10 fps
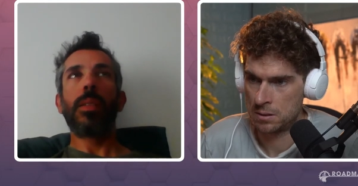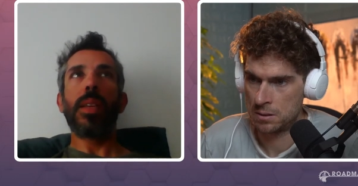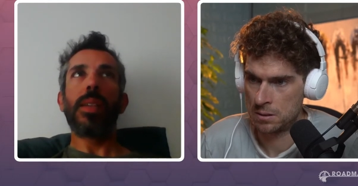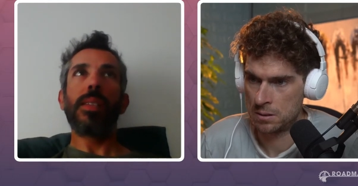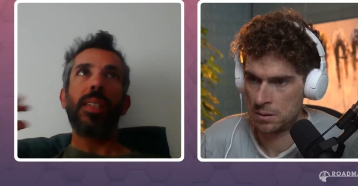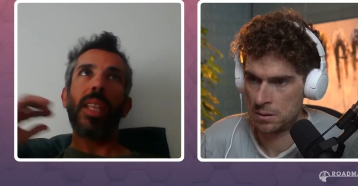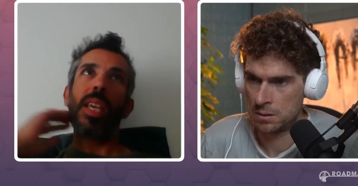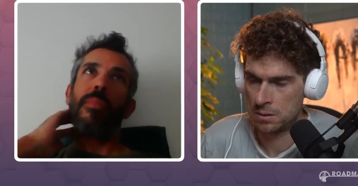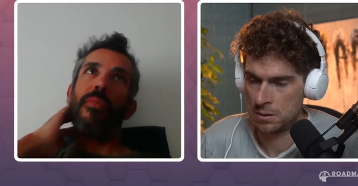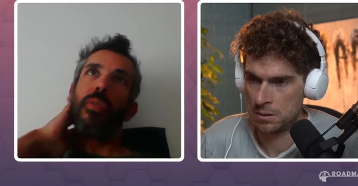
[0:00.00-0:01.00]
Speaker 1: didn't
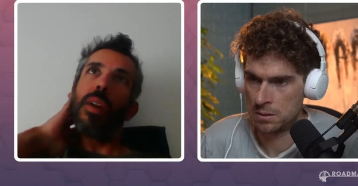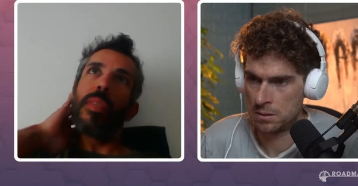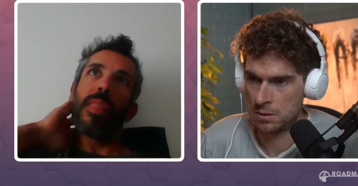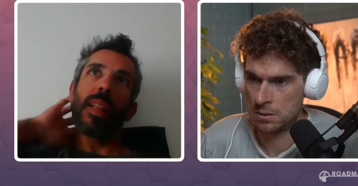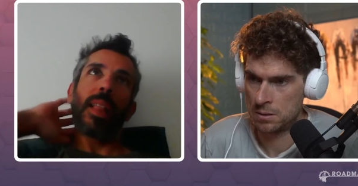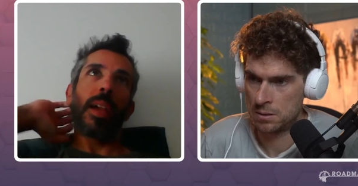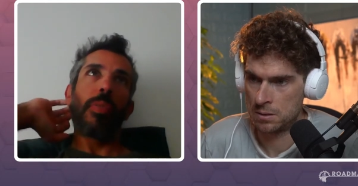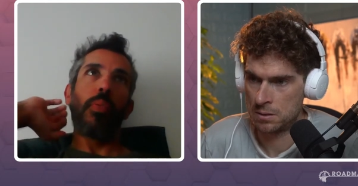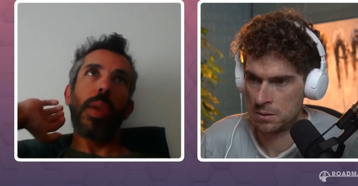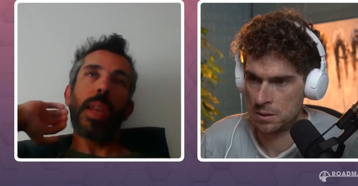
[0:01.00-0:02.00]
sleep for I think like
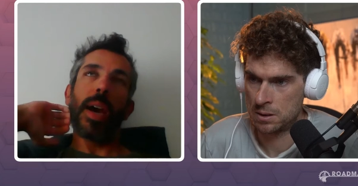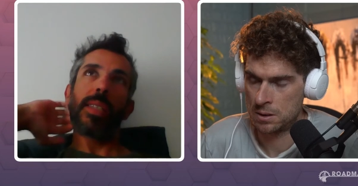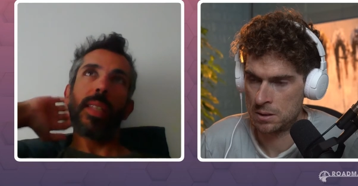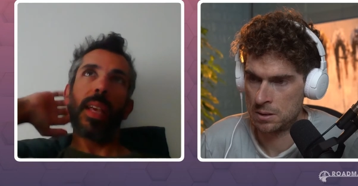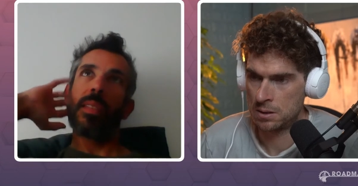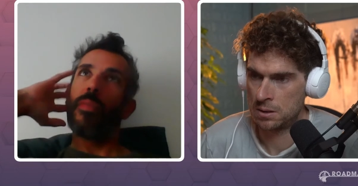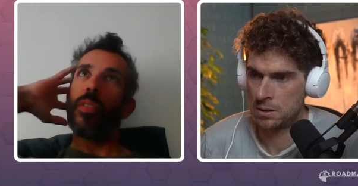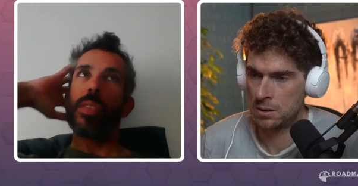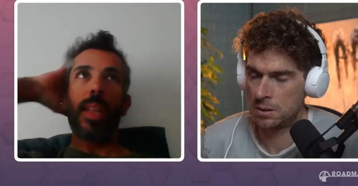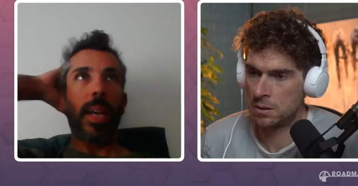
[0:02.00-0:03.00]
three nights. Like the
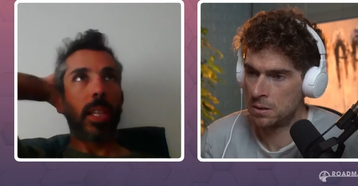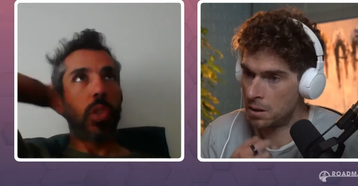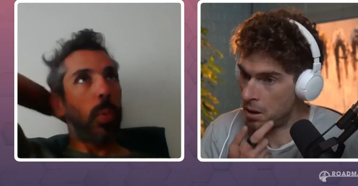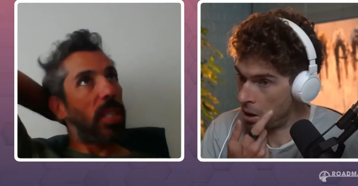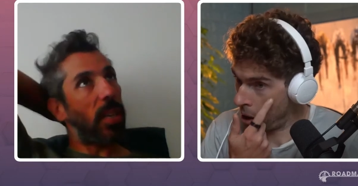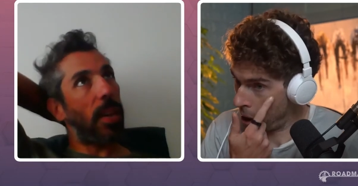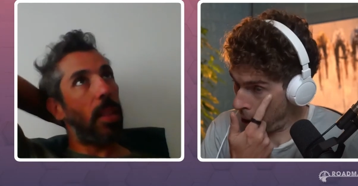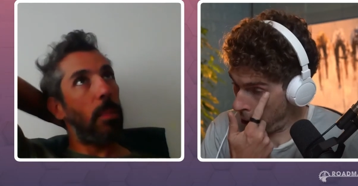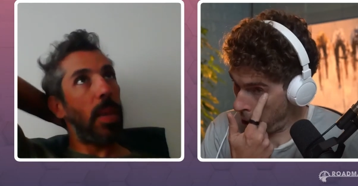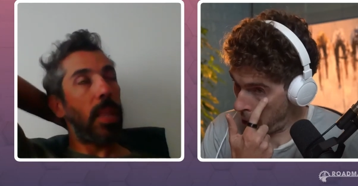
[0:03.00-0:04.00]
first night, because we
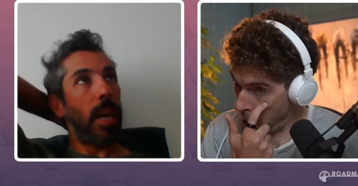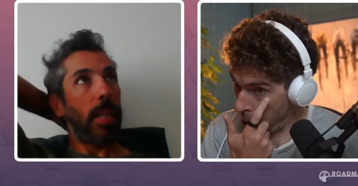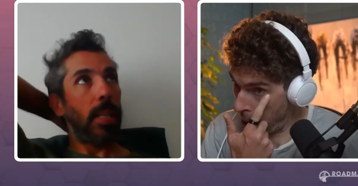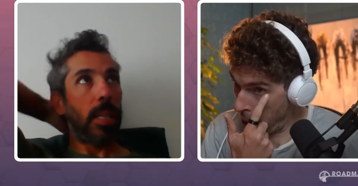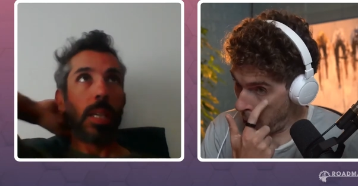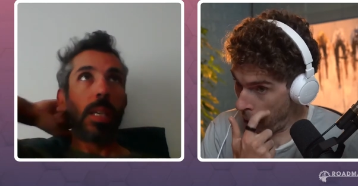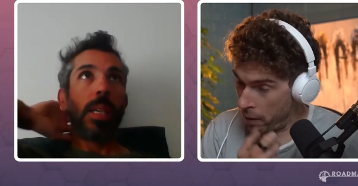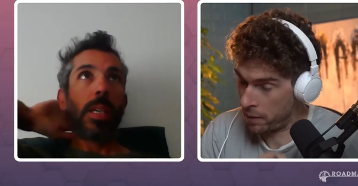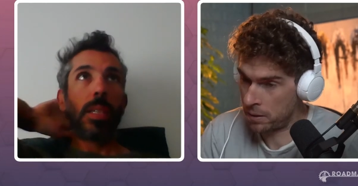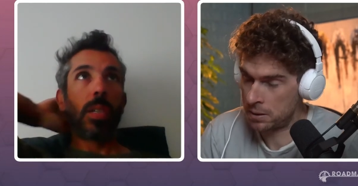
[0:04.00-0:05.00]
started at midnight,
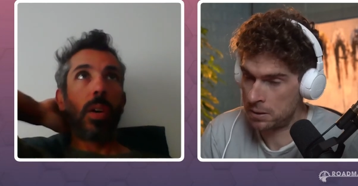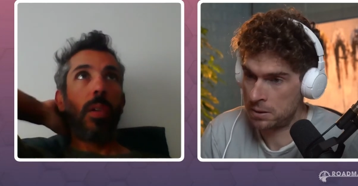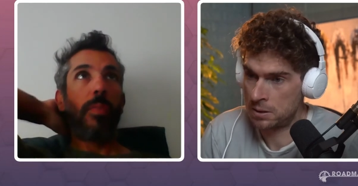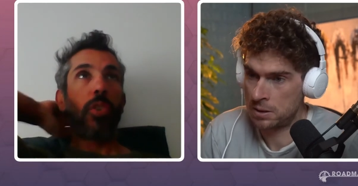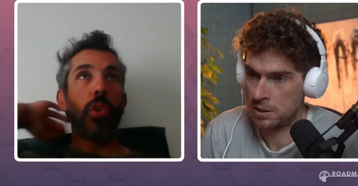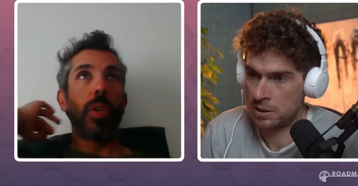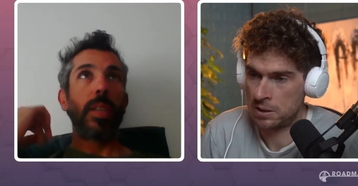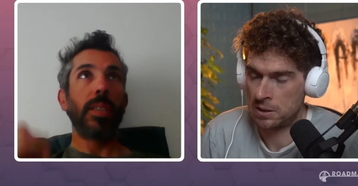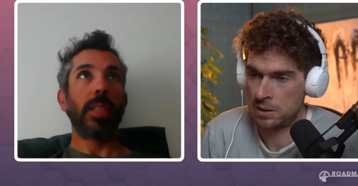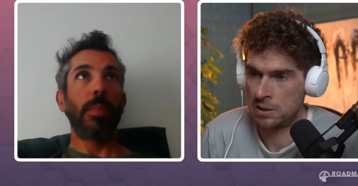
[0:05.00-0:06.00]
so for sure I
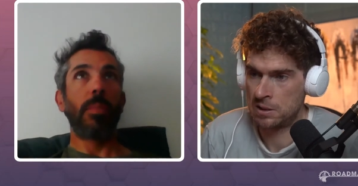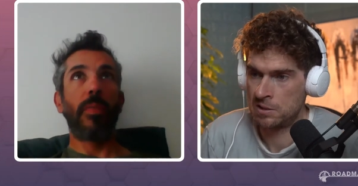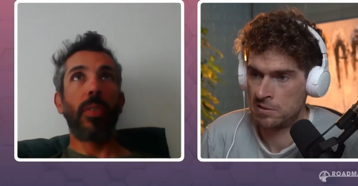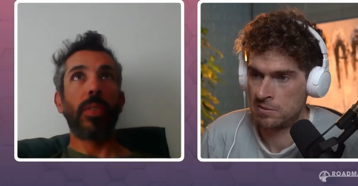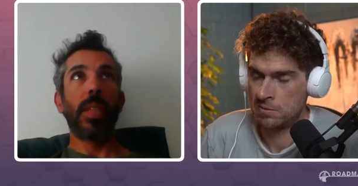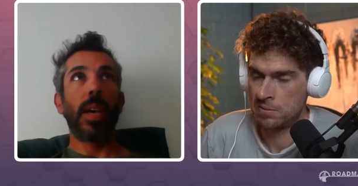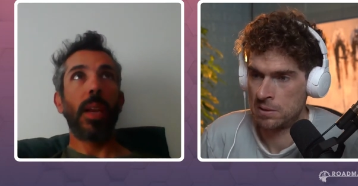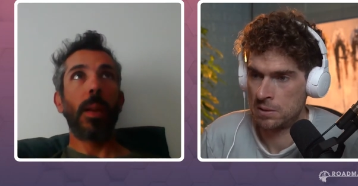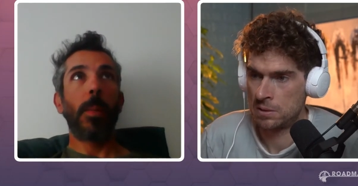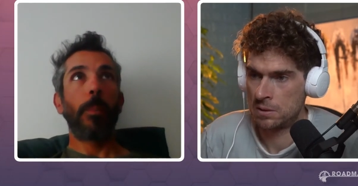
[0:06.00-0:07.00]
didn't sleep the first
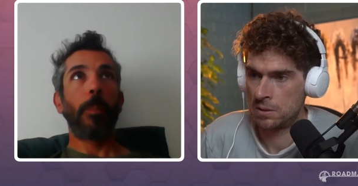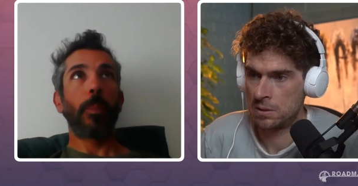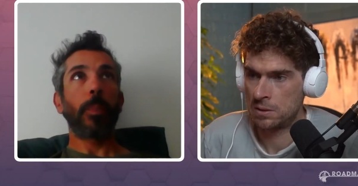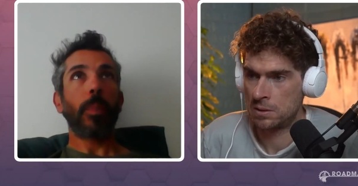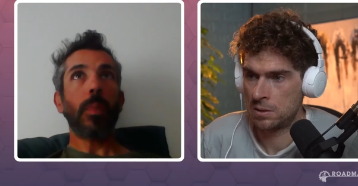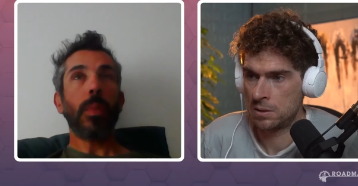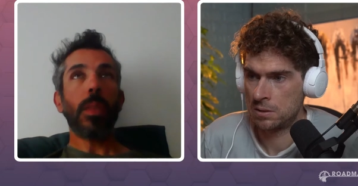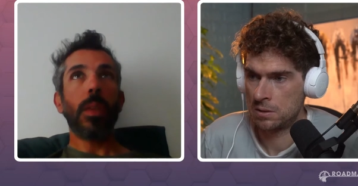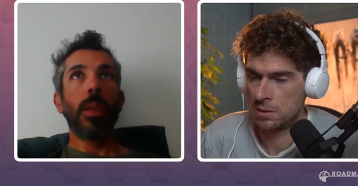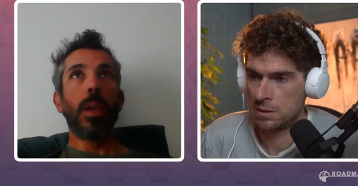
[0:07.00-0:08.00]
night.
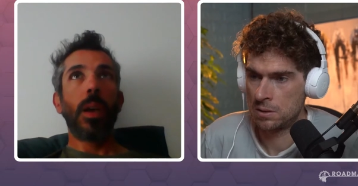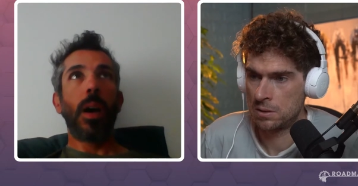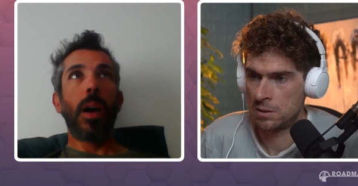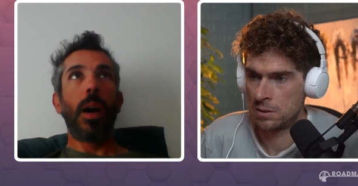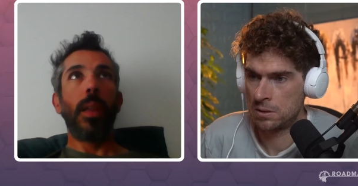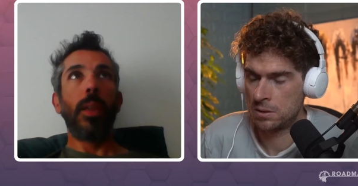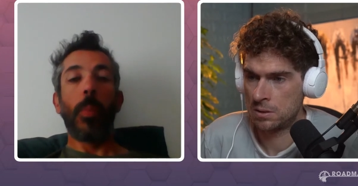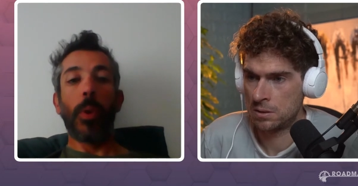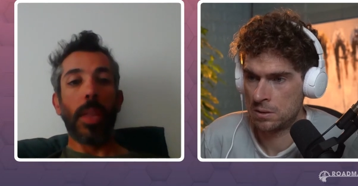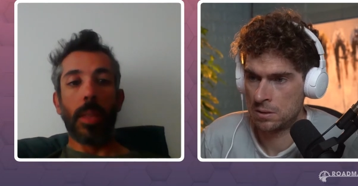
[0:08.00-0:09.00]
Uh,
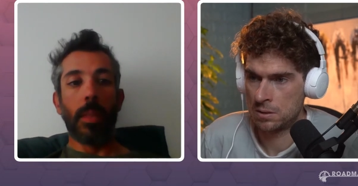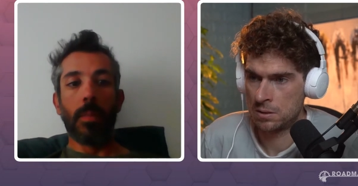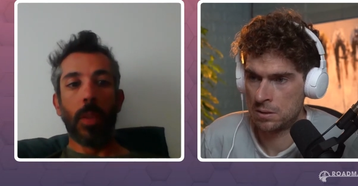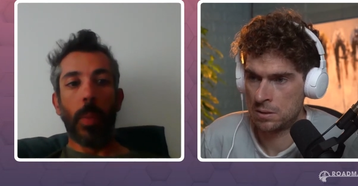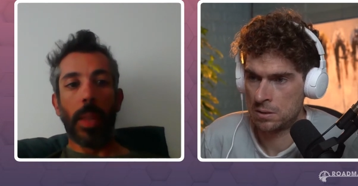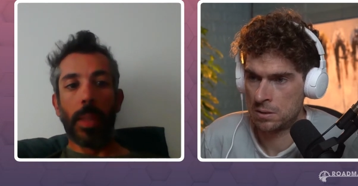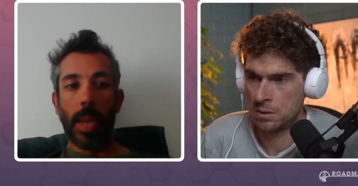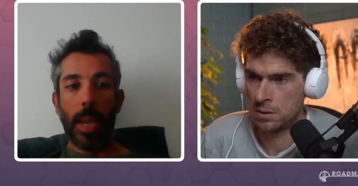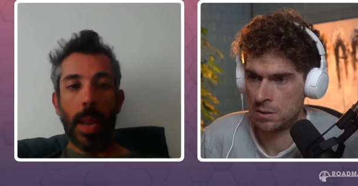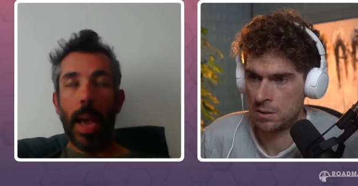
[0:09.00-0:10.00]
nobody nobody
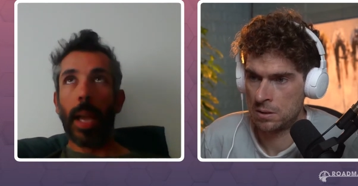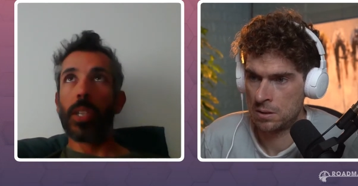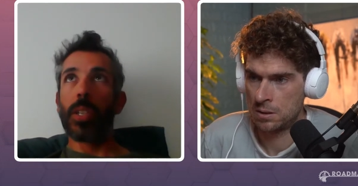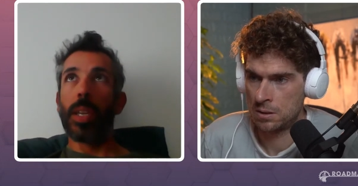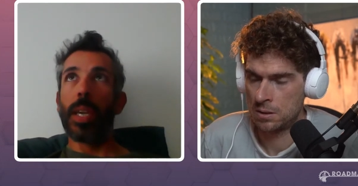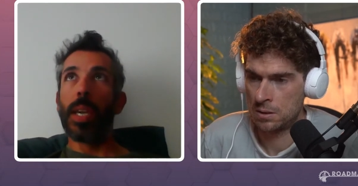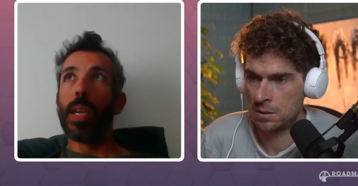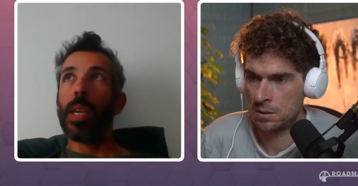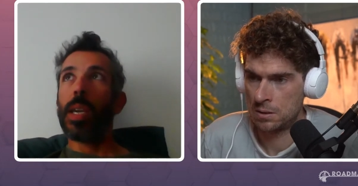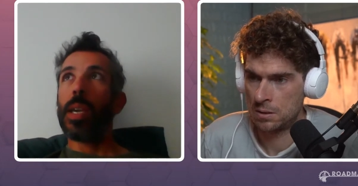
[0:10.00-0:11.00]
did
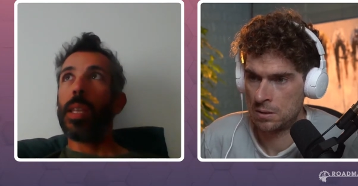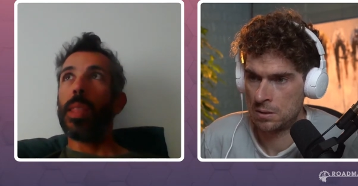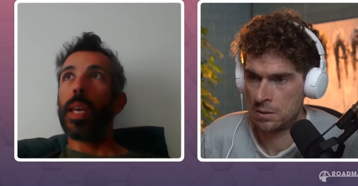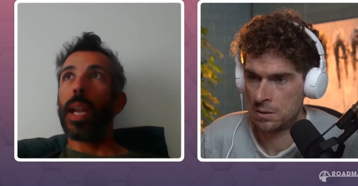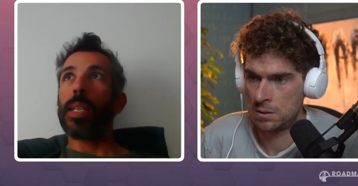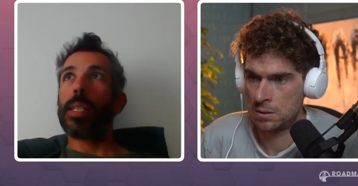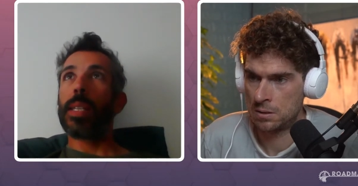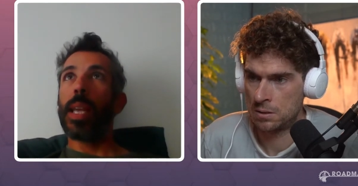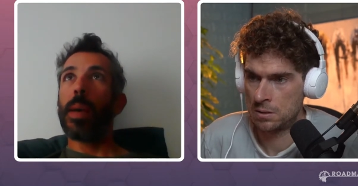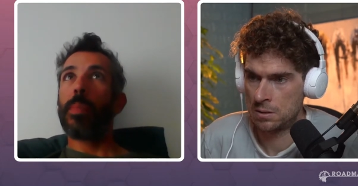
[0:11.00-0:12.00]
actually. Then I
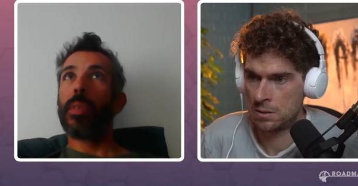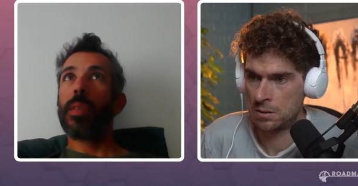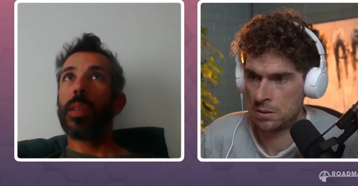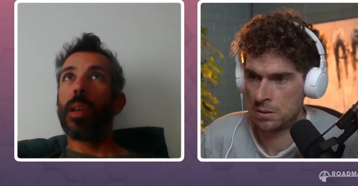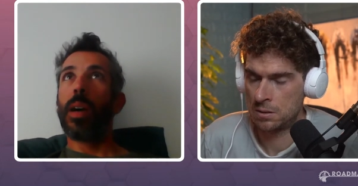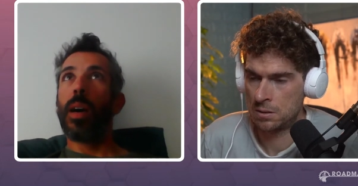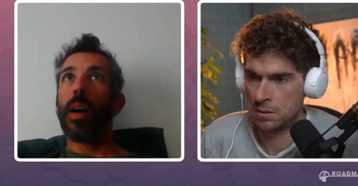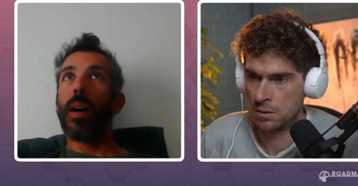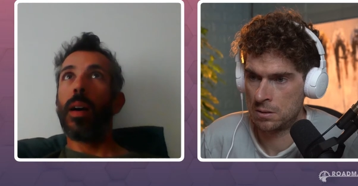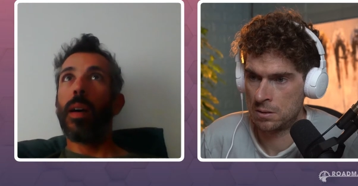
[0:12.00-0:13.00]
slept
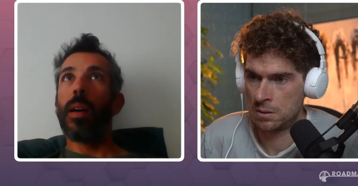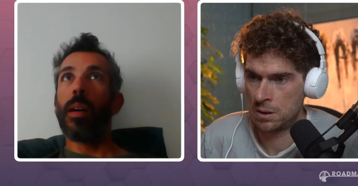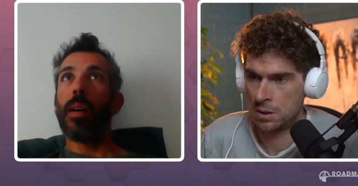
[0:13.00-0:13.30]
uh,